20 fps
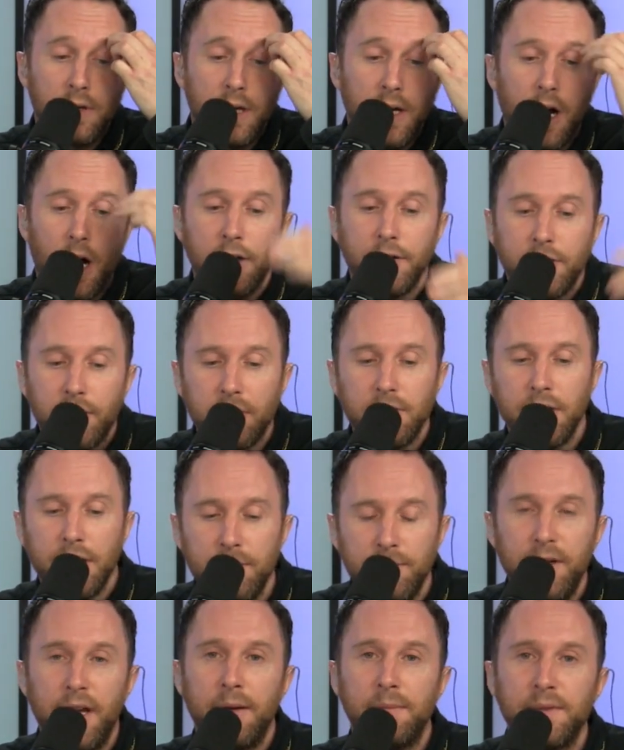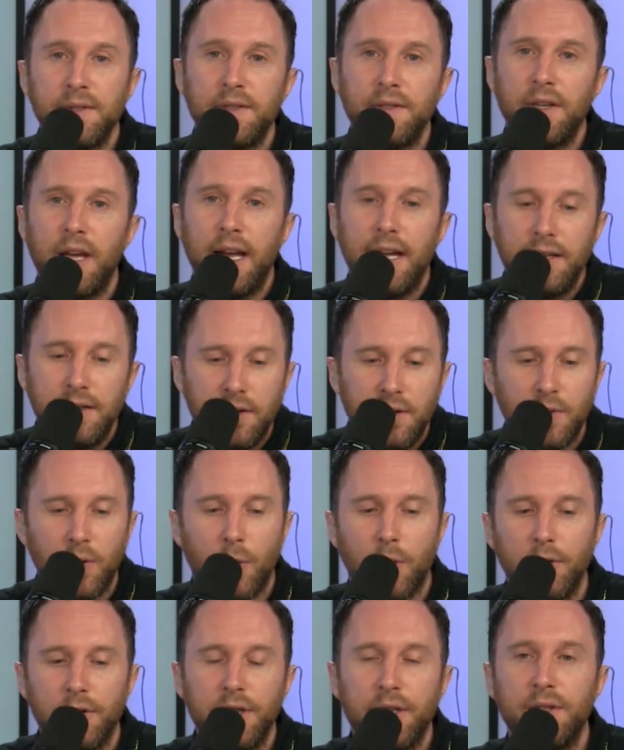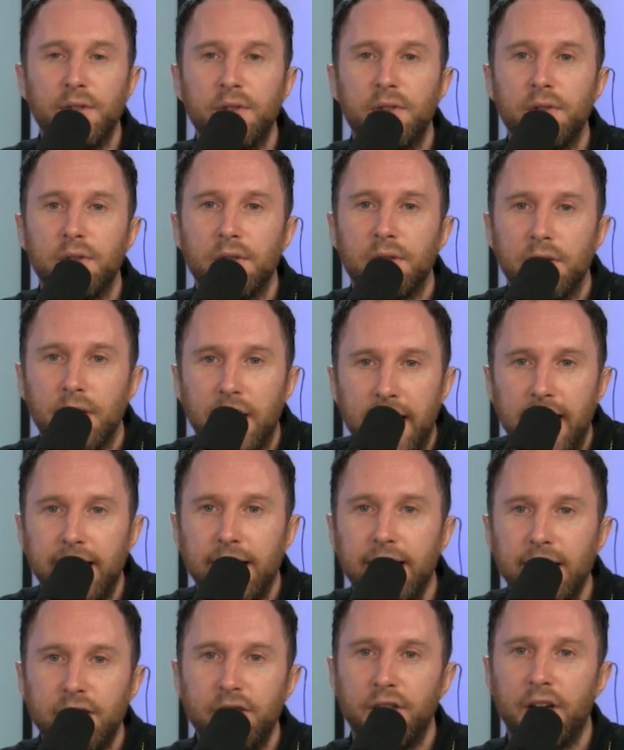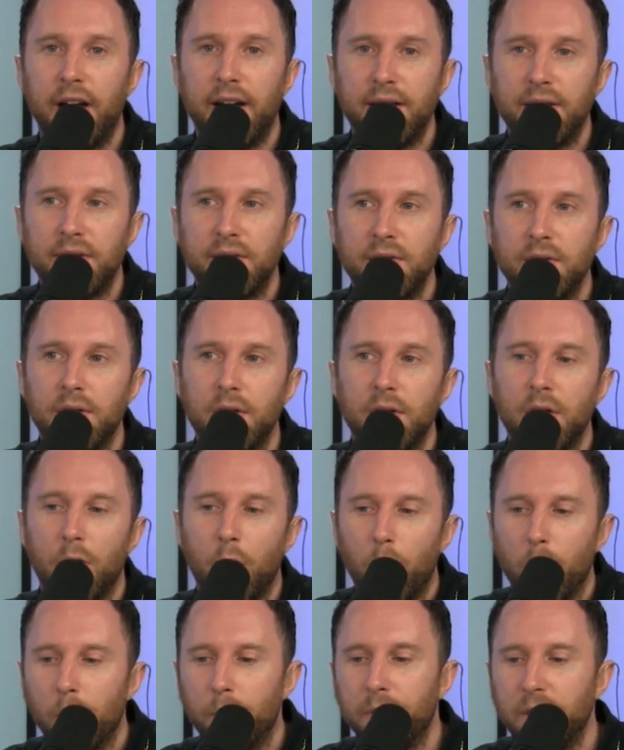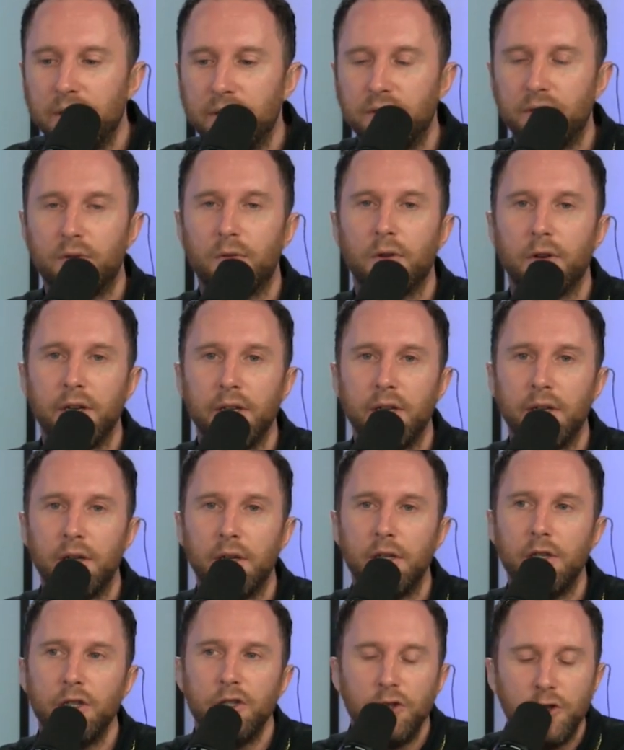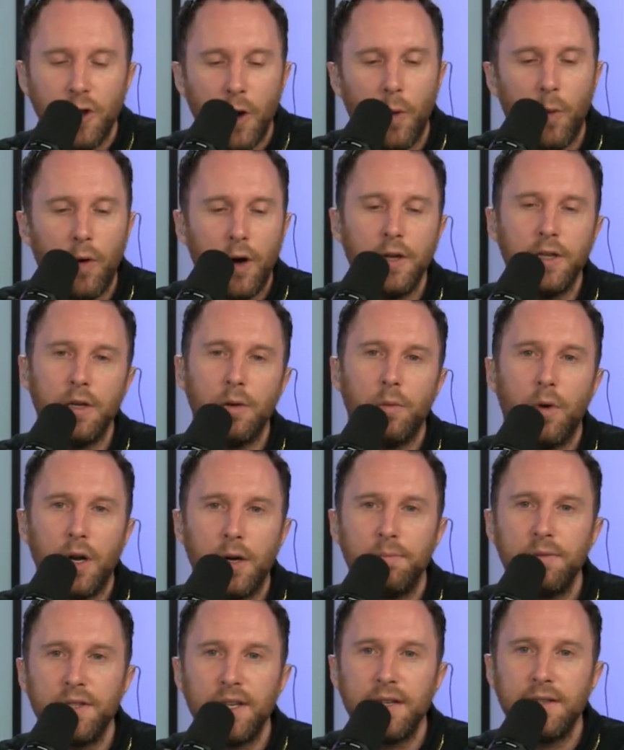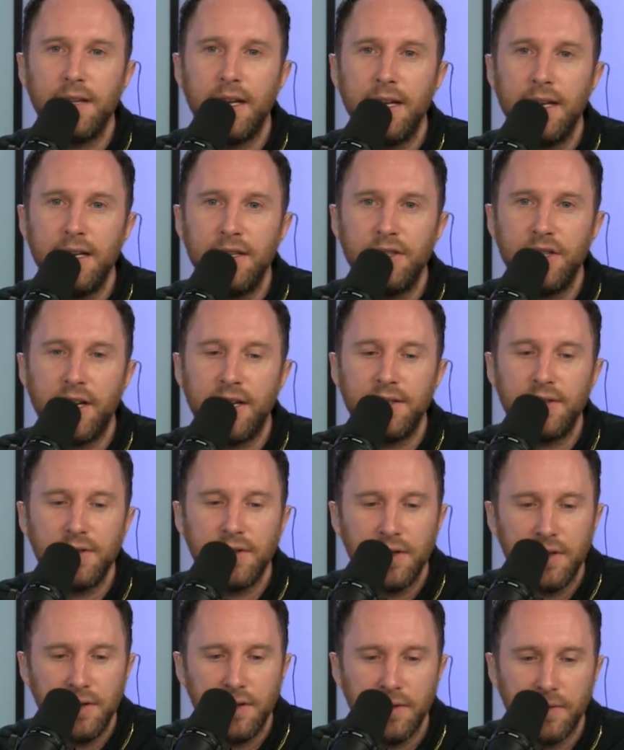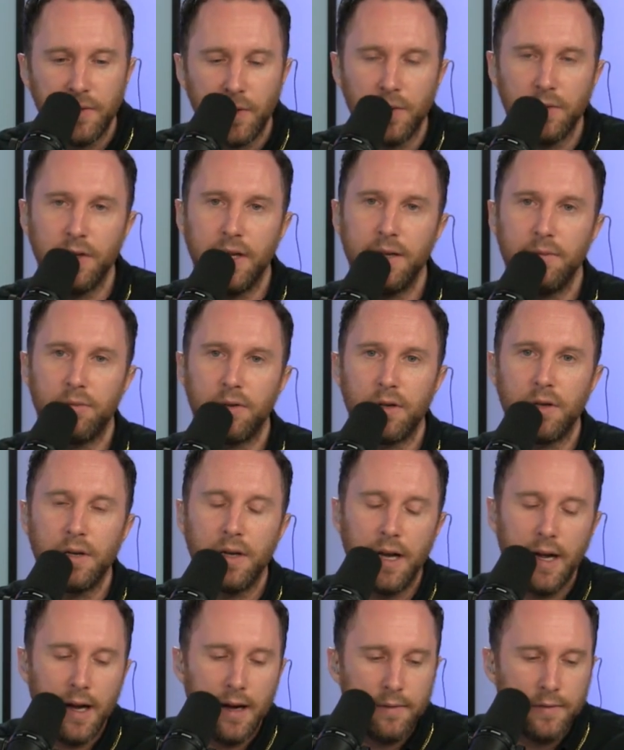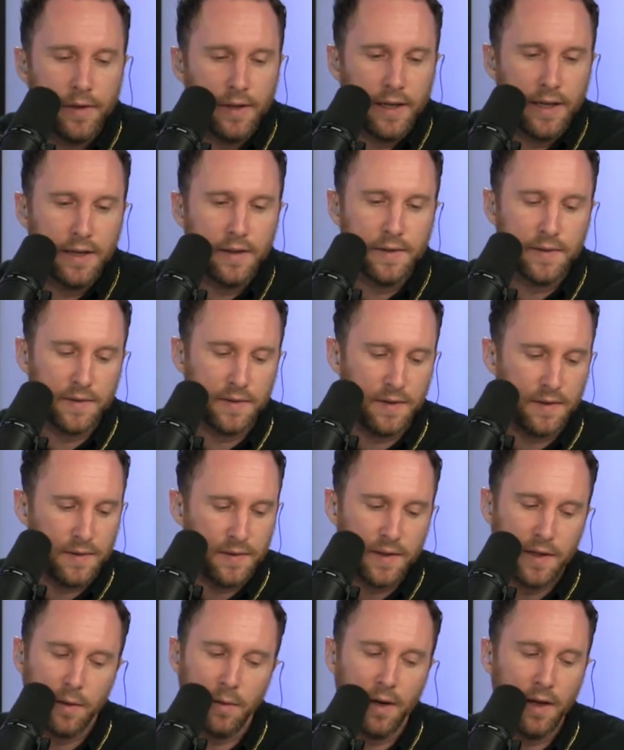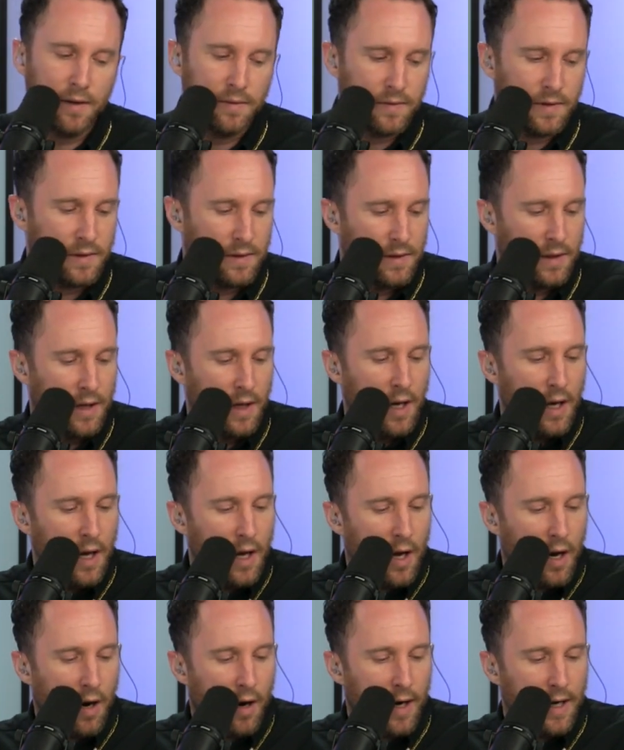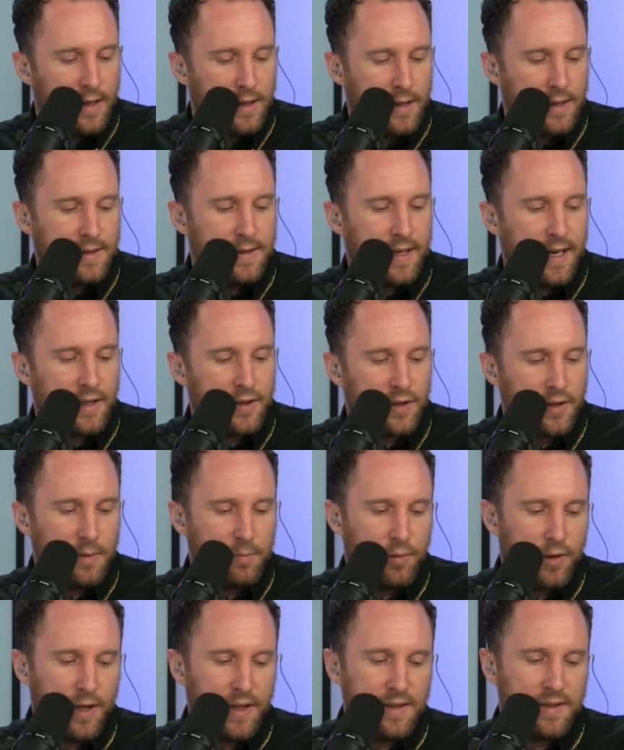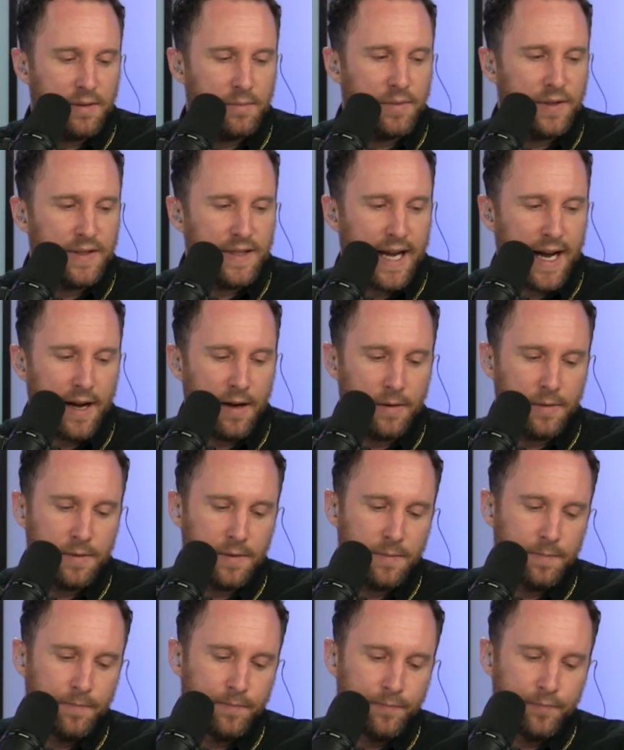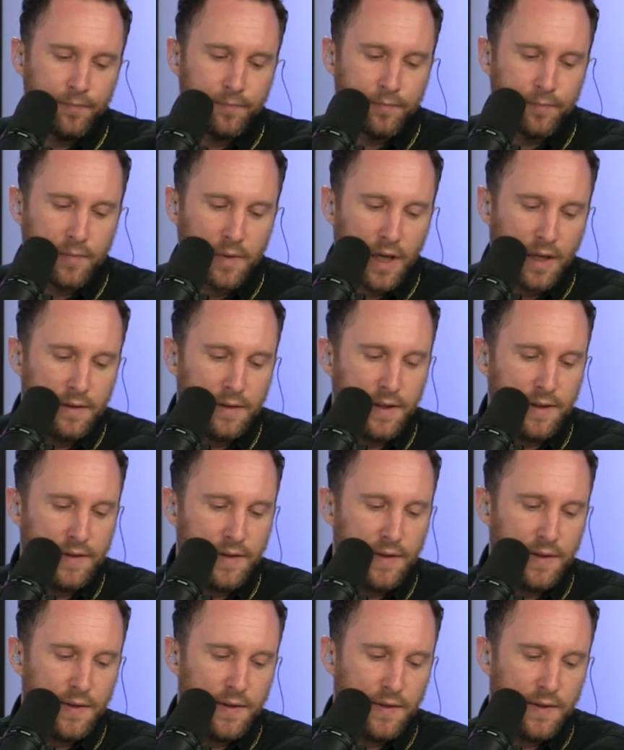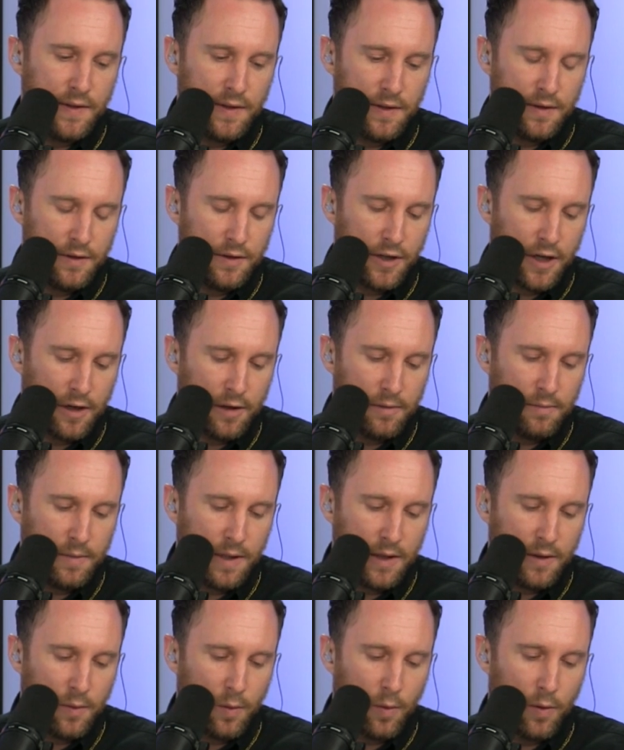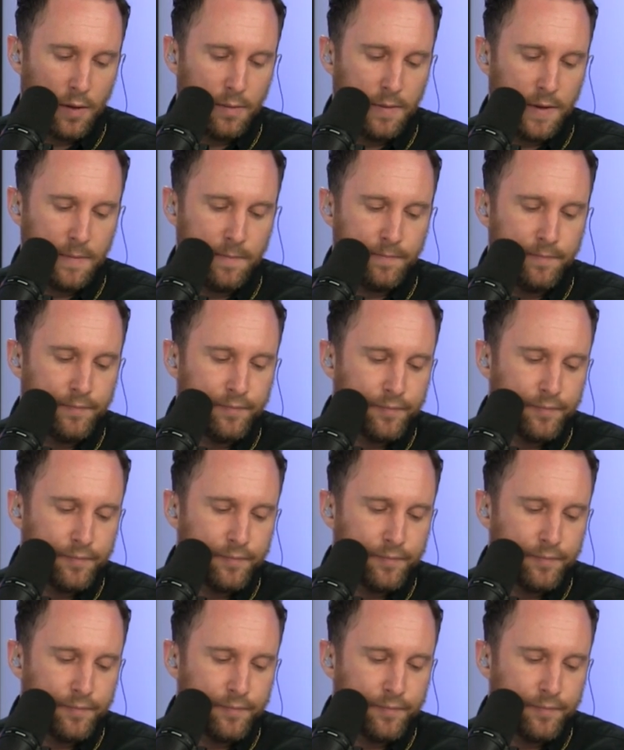Under Lib Dems and Tories, the NHS will be destroyed. You don't want, you want to protect the NHS, you vote Labor. Everything else is irrelevant. All right, let's actually play some sound. This is Jeremy Corbyn.